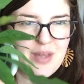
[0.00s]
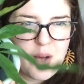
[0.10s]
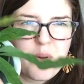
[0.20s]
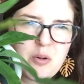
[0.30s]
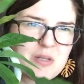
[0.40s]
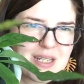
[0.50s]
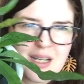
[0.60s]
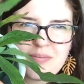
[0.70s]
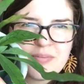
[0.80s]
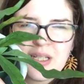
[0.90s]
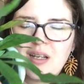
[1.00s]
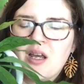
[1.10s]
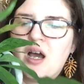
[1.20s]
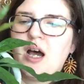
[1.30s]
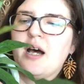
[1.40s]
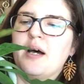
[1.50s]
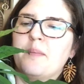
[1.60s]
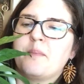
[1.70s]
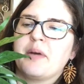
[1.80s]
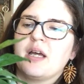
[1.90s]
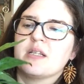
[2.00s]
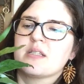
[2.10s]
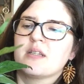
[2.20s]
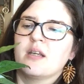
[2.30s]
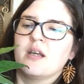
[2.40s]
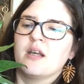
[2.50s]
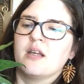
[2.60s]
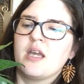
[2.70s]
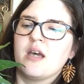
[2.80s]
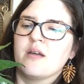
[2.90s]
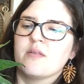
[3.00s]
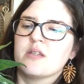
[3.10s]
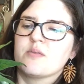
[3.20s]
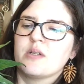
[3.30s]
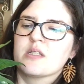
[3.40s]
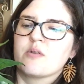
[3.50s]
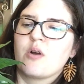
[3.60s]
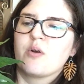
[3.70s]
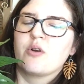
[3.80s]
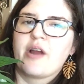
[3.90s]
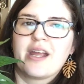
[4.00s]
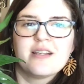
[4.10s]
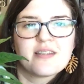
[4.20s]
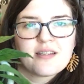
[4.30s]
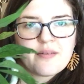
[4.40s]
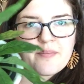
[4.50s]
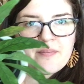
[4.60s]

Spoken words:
I'll post it. But yeah, this one's grown great.